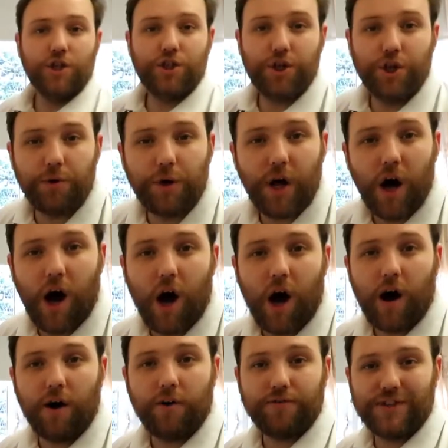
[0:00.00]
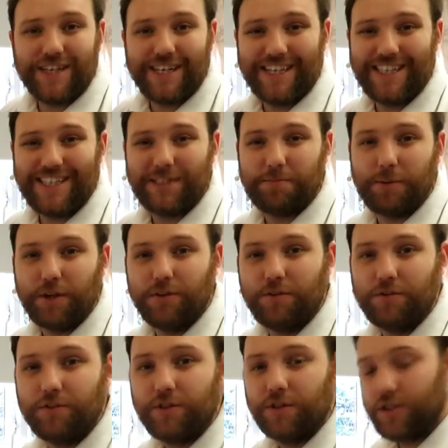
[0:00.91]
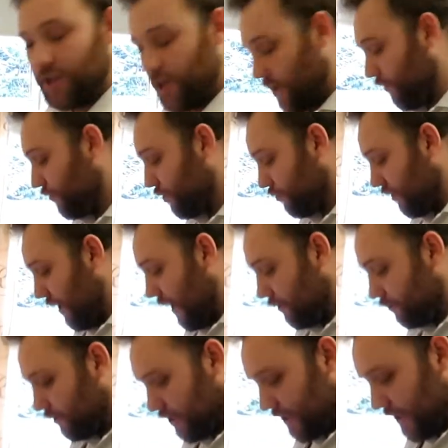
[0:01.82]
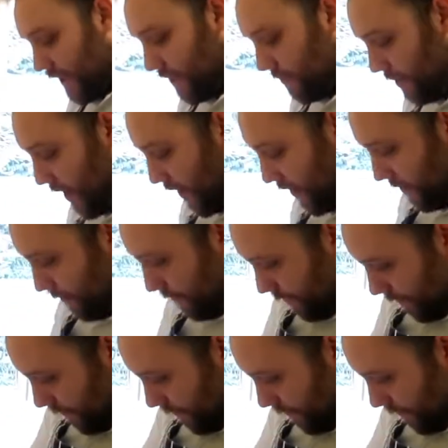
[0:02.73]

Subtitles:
2.5 teaspoons of ground cinnamon.